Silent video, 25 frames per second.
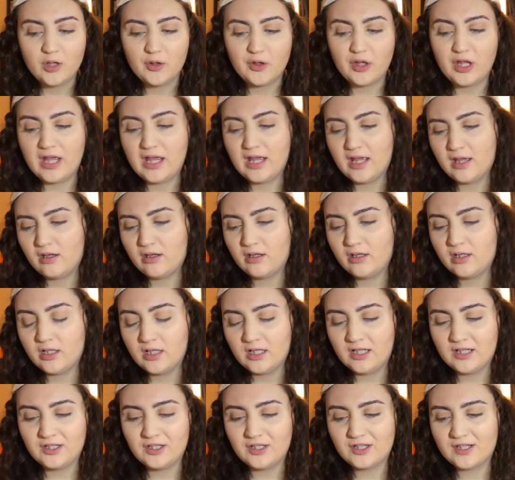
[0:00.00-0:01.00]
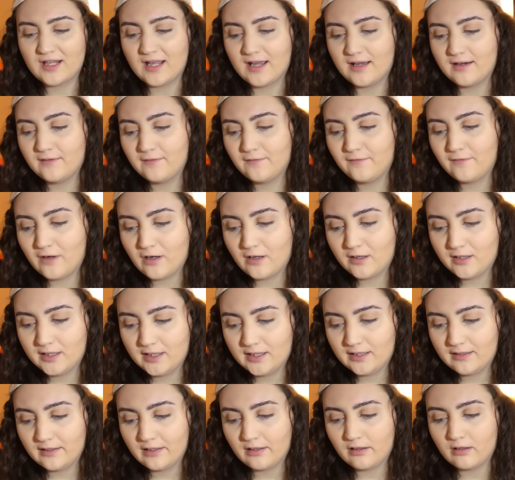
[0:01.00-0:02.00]
and it's just kind of
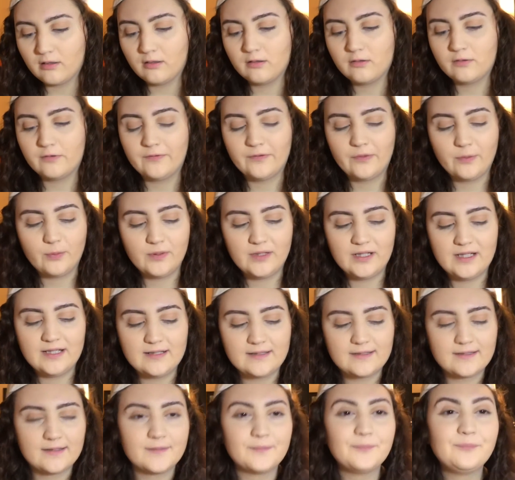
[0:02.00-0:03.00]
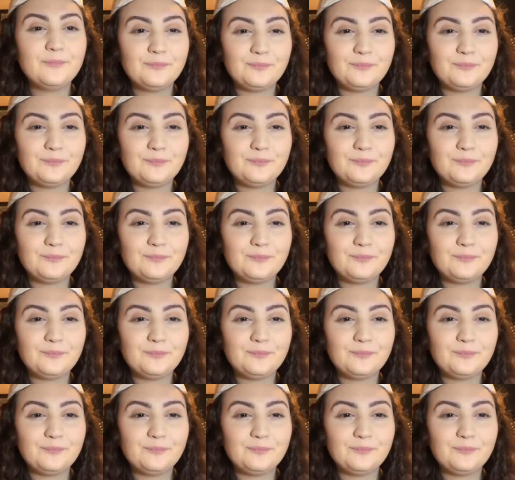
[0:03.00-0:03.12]
falling like all over the place.